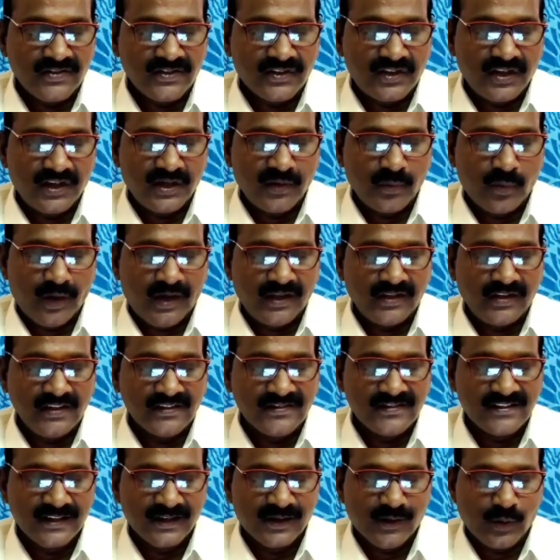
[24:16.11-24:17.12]
asking
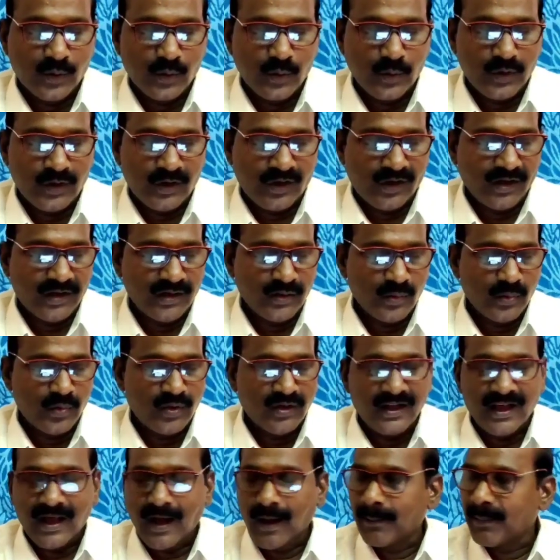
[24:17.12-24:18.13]
why this cruel
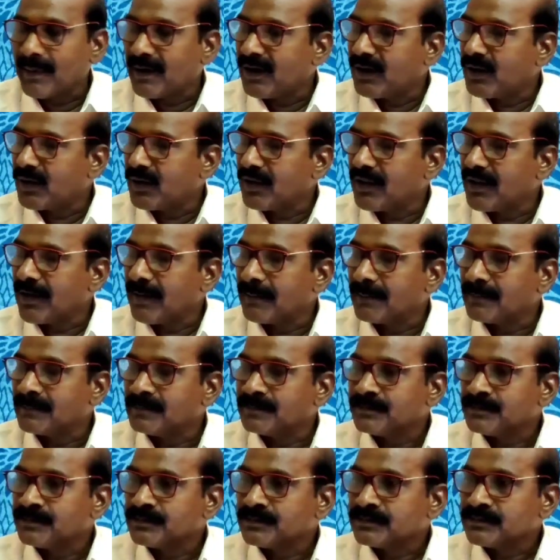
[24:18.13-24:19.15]
trick would happen to
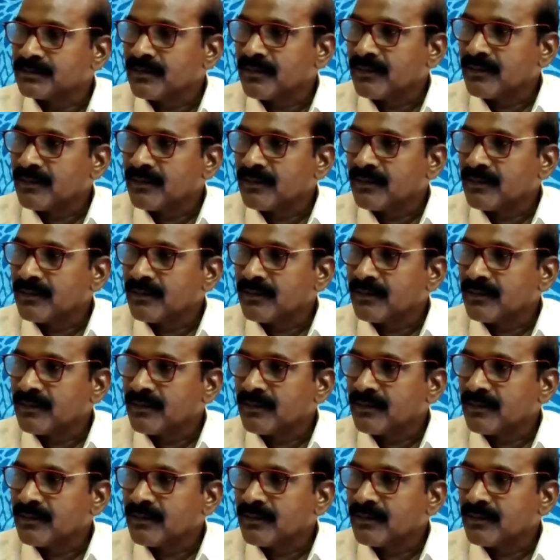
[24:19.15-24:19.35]
them.